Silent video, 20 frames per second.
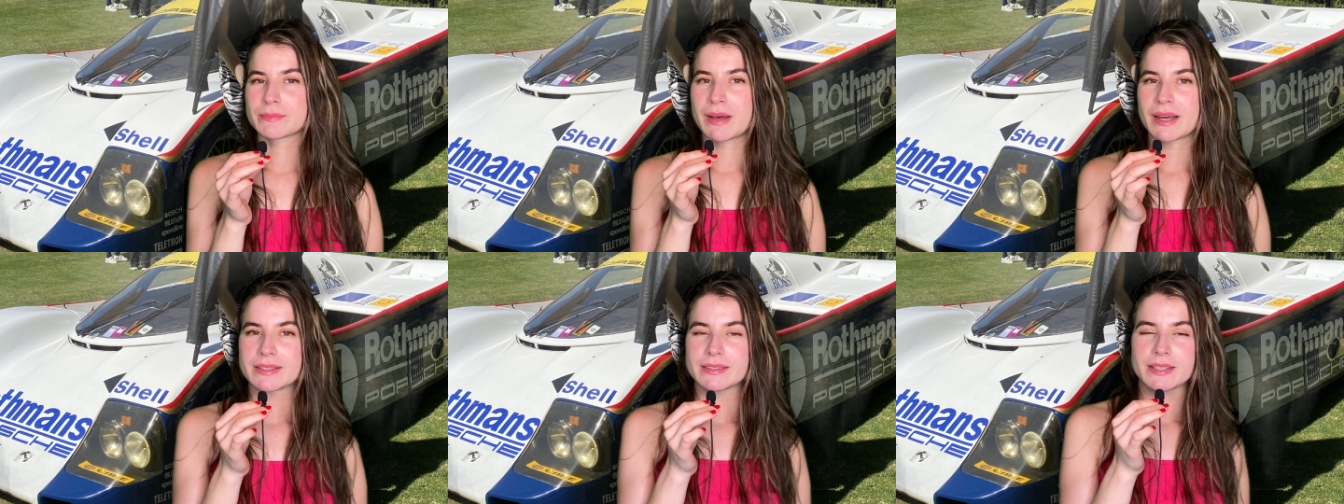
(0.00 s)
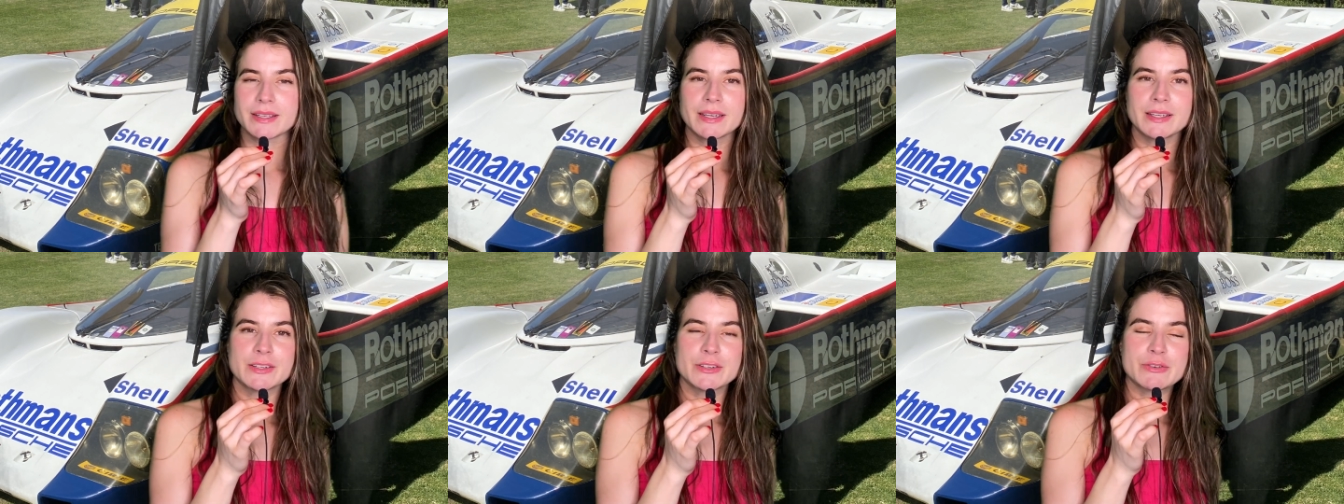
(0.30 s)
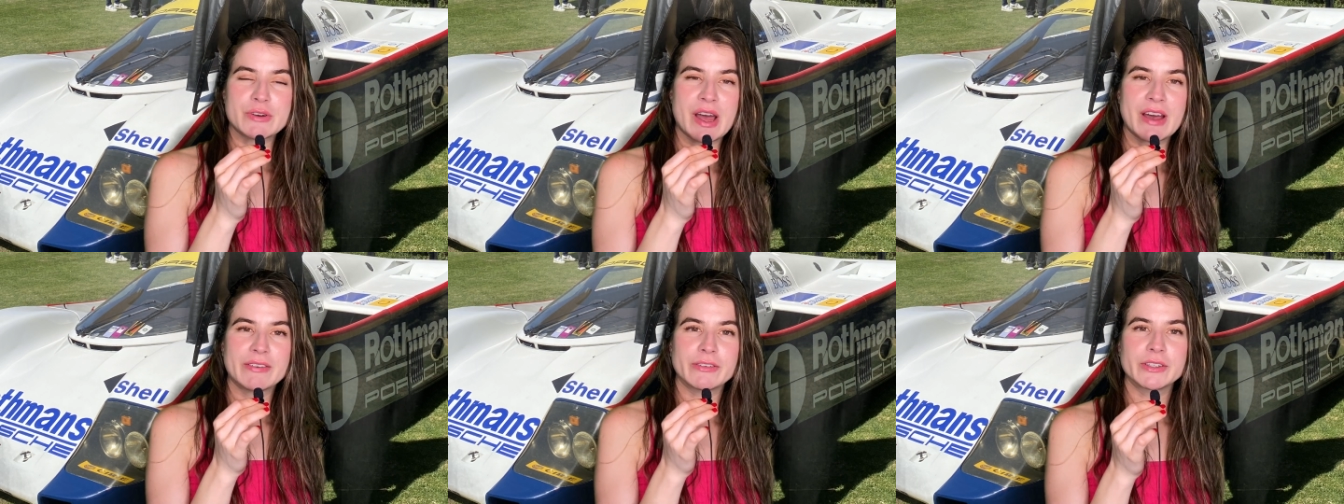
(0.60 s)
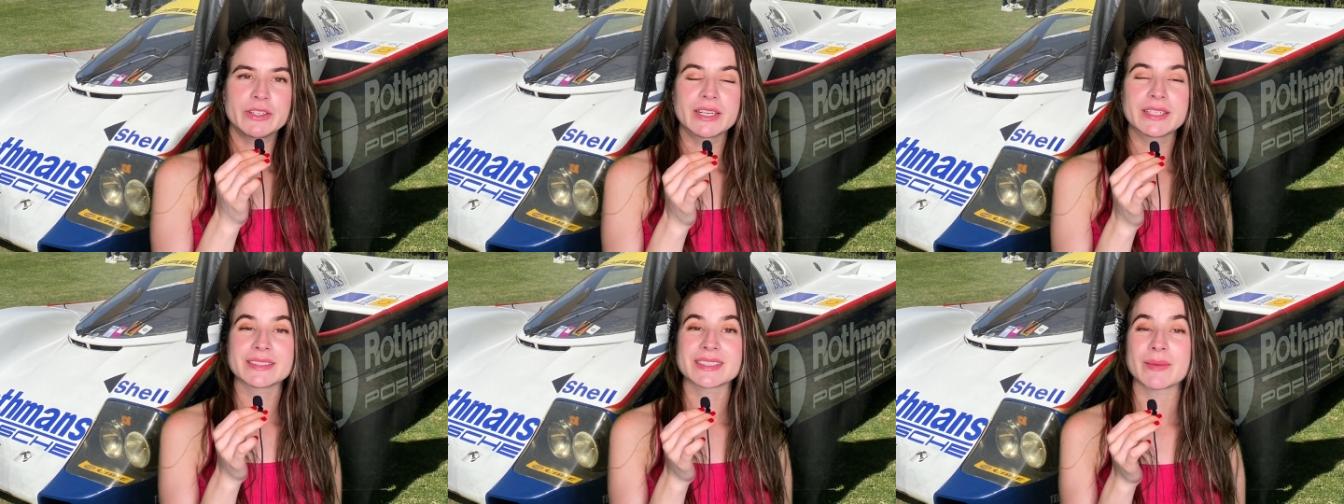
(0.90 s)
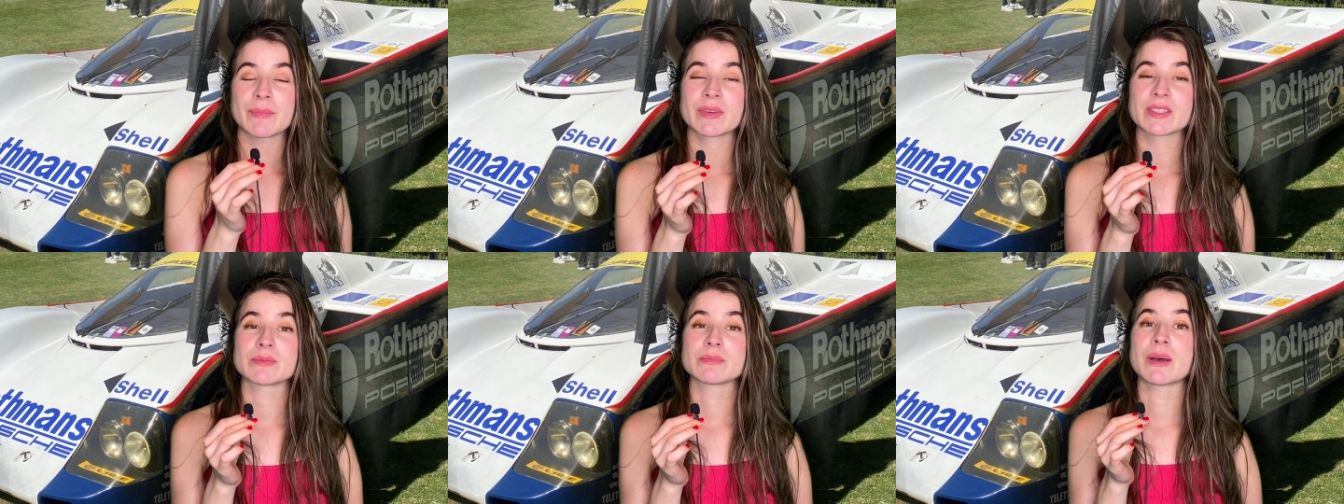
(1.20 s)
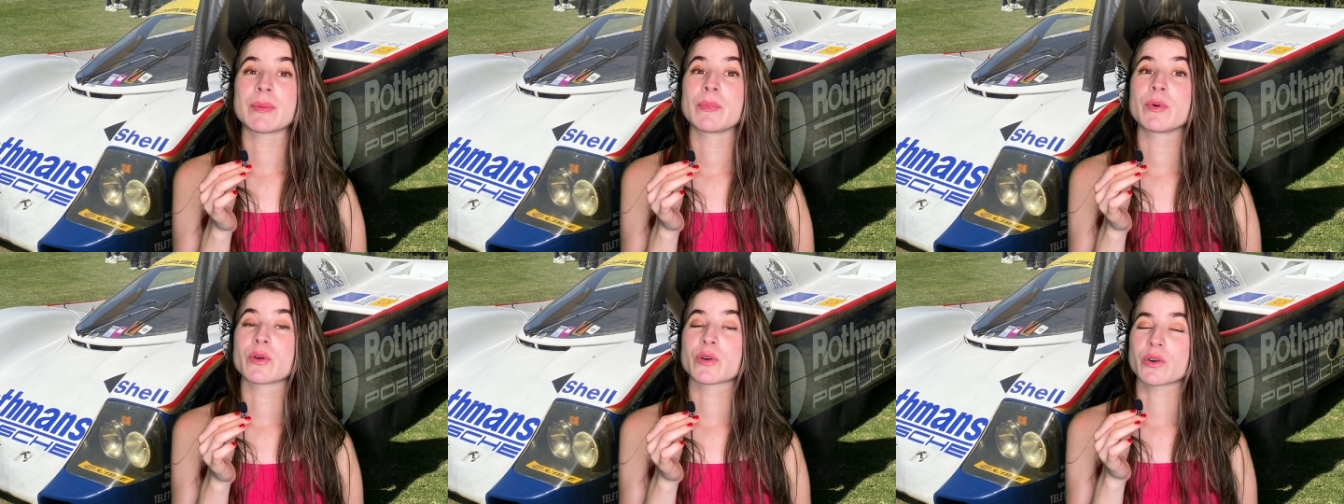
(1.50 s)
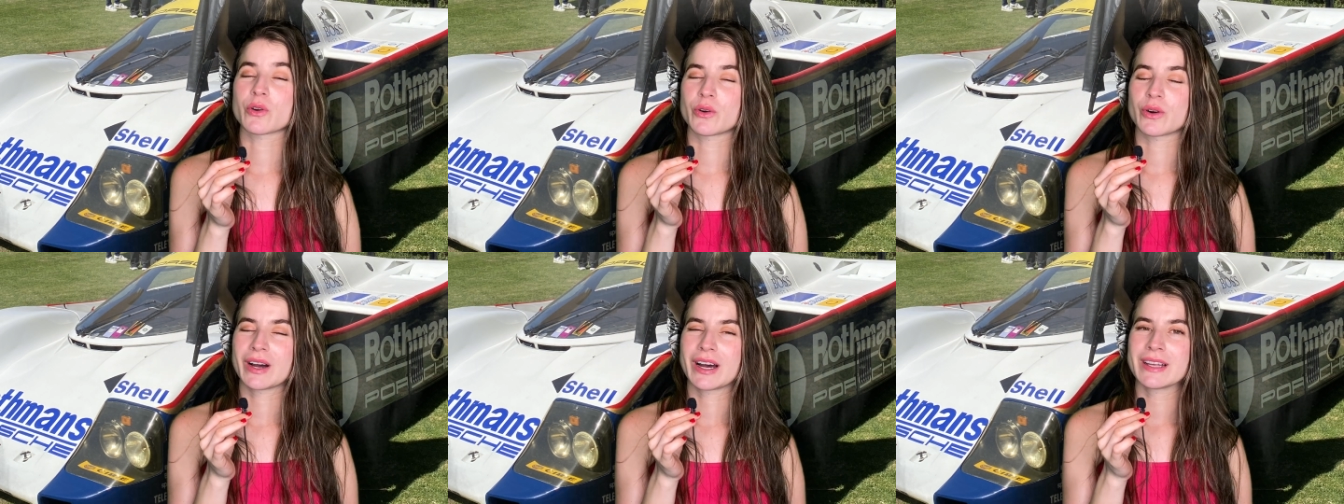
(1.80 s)
Mexican driver, his name is Memo
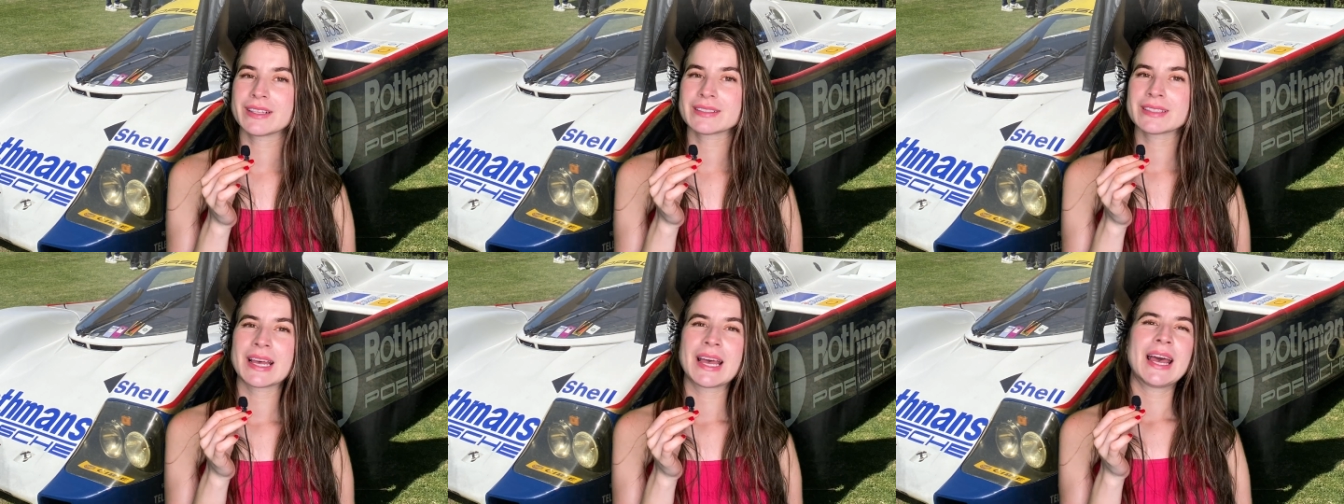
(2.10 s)
Rojas.